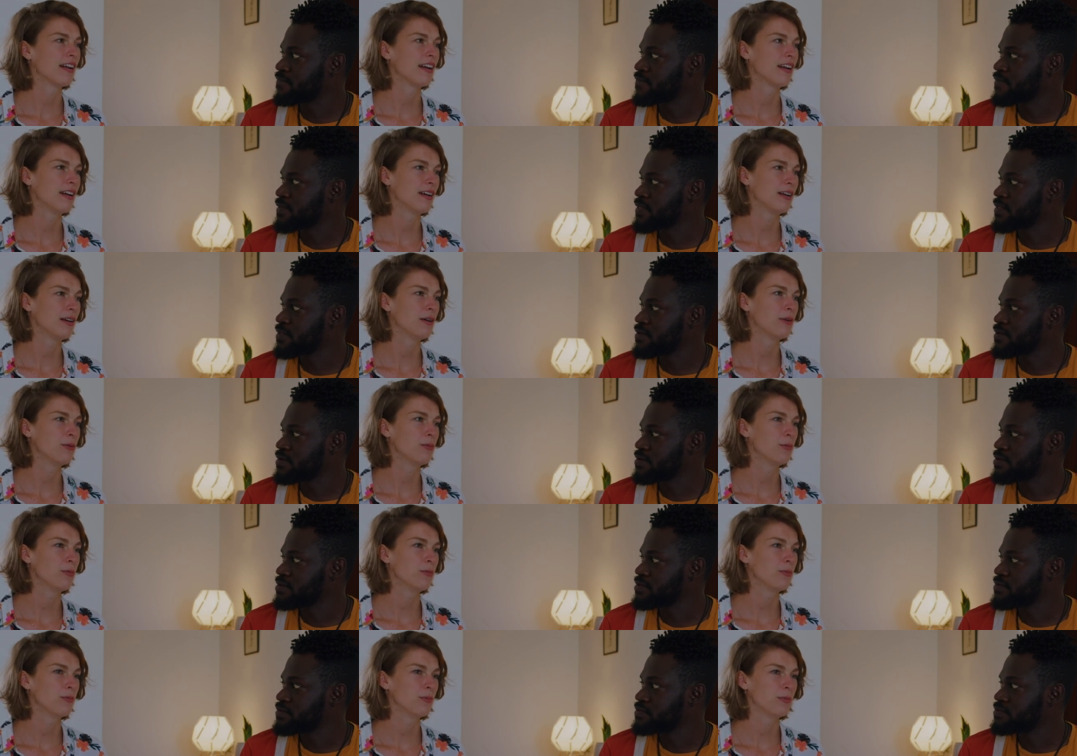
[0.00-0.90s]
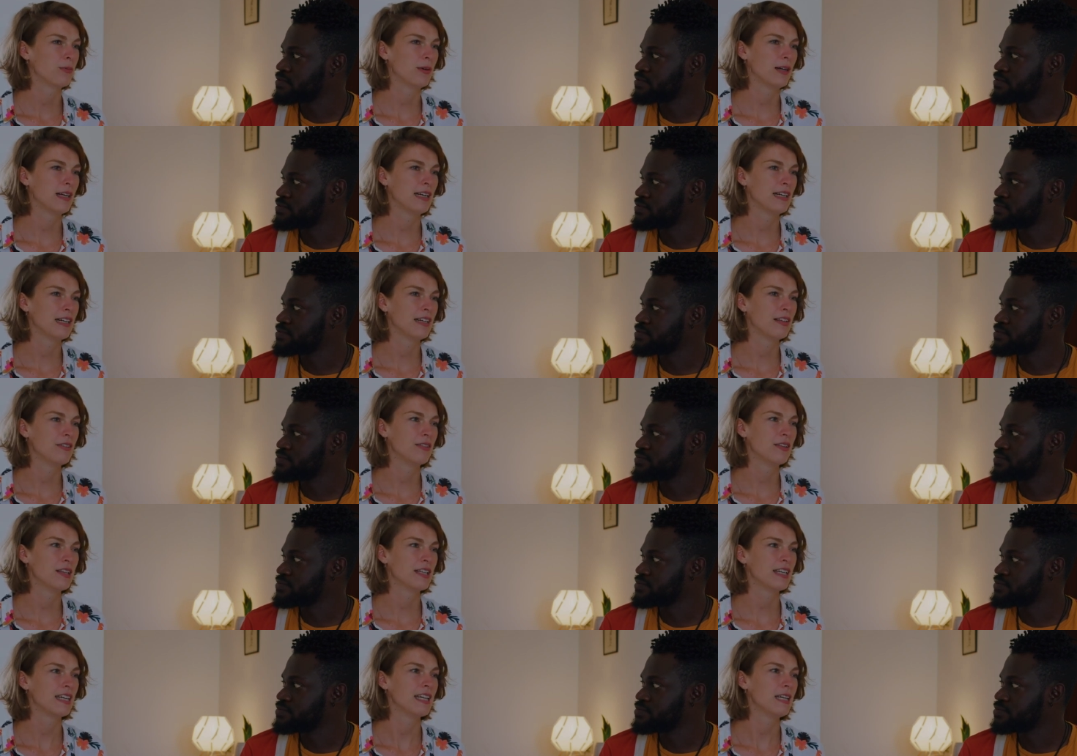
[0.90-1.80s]
Speaker 1: Um,
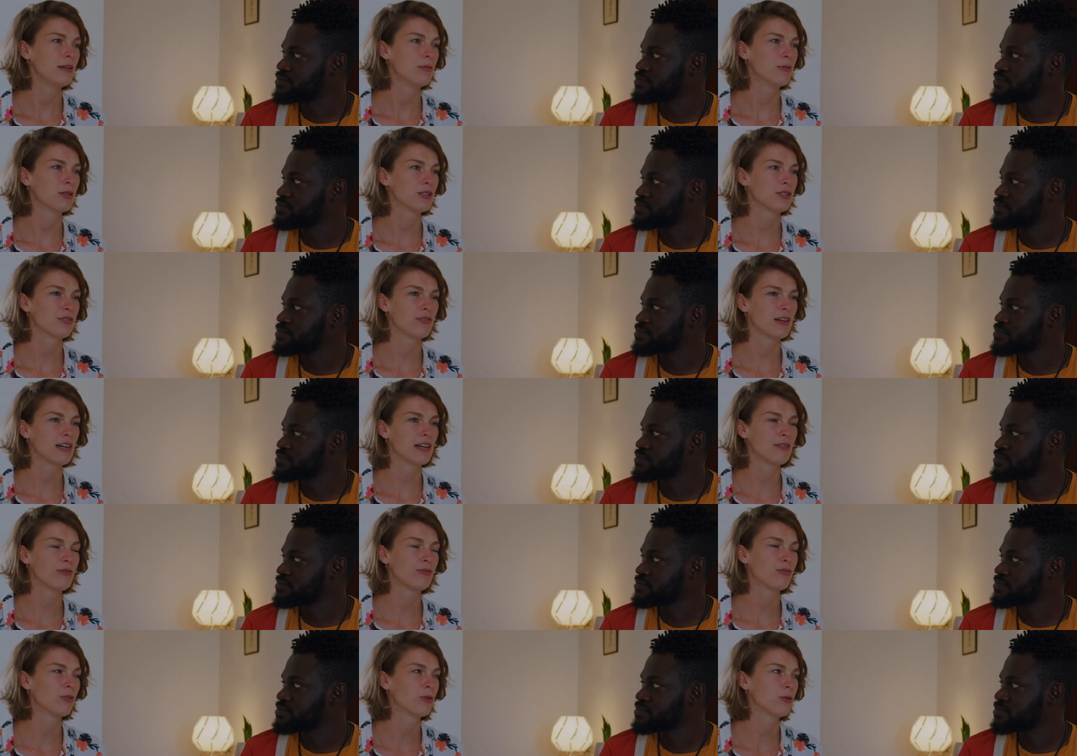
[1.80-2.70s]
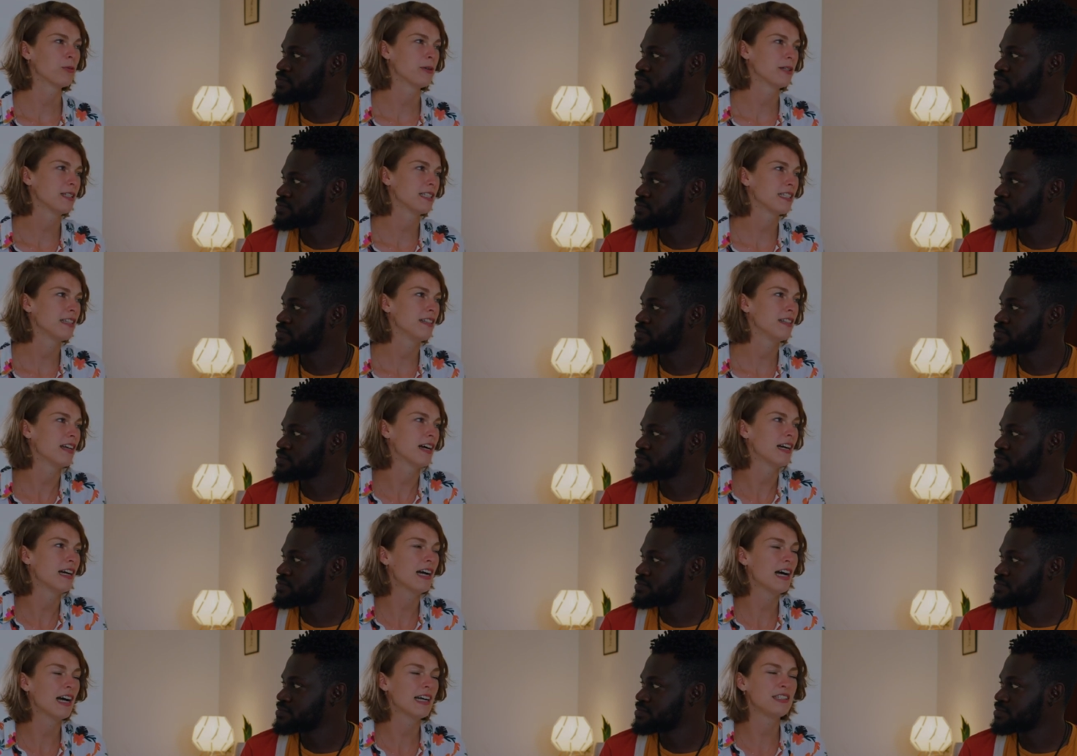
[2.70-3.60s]
and he was very forward, and
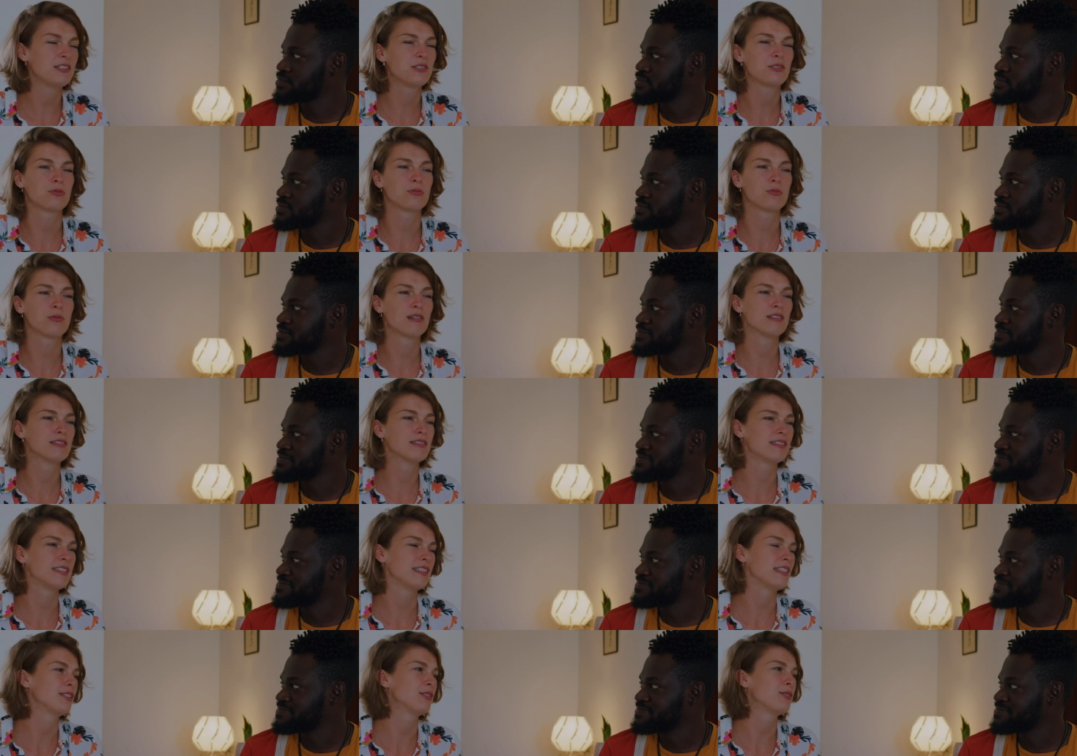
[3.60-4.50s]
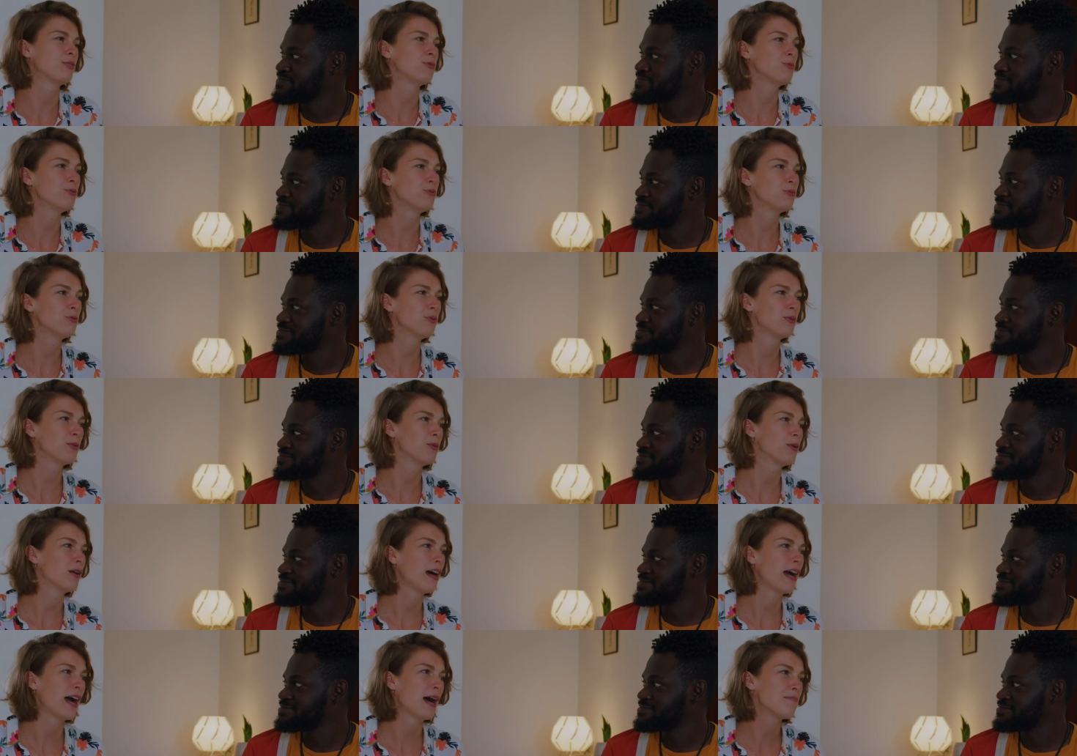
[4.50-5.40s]
I just want this
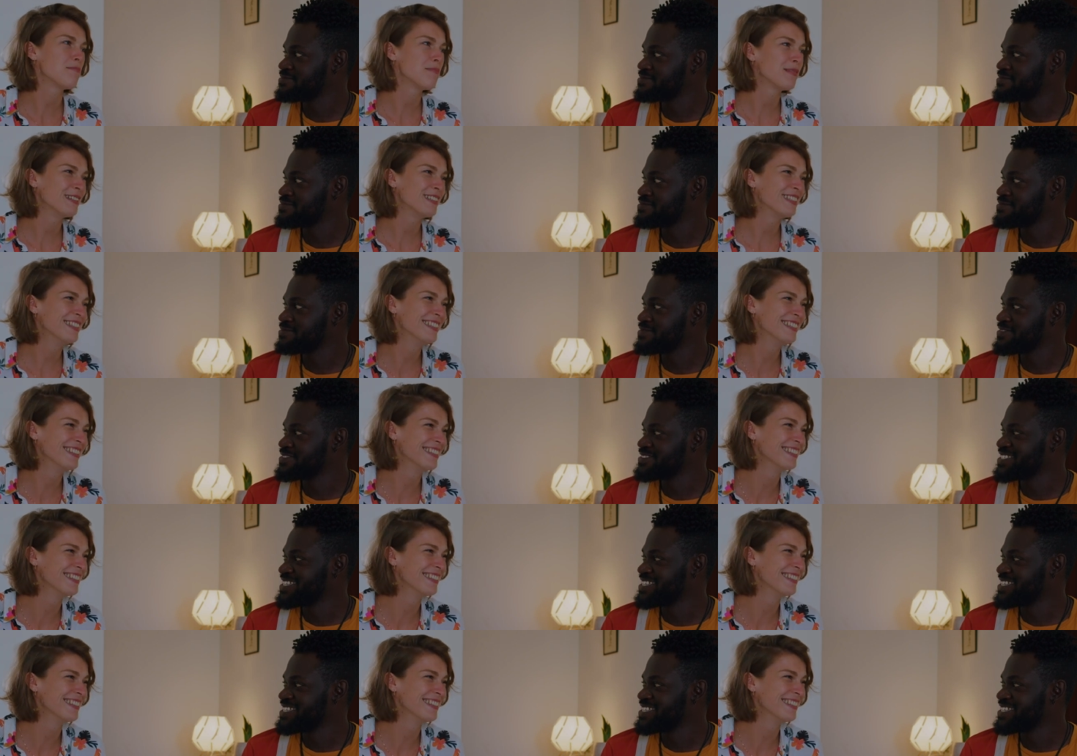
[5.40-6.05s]
to happen.